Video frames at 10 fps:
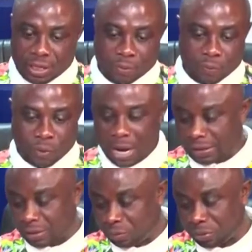whether
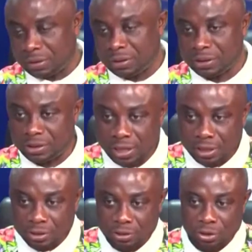as a
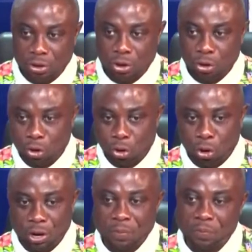politician
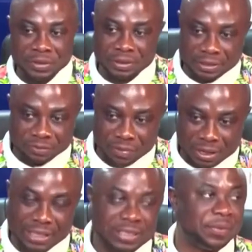or a businessman,
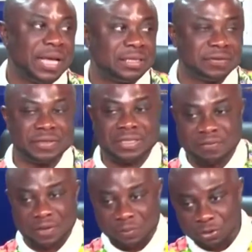and as a be a civil
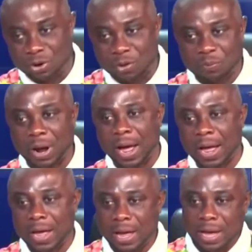servant, be compa,
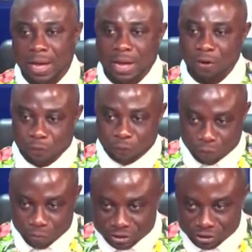umfree
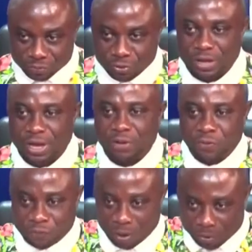region, money, a do
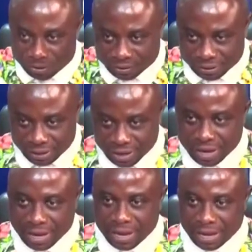frab and thing,
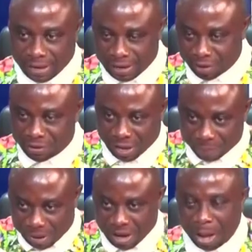other region, a
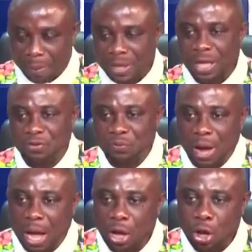banner, baba,
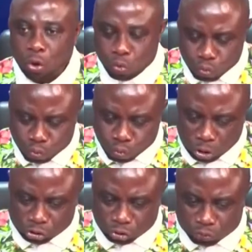yejuma,
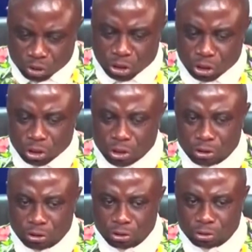what should be
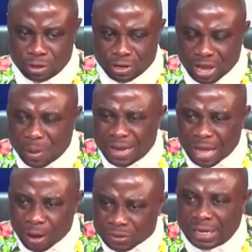near me that
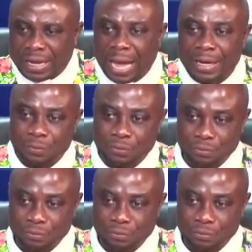I was a guide you?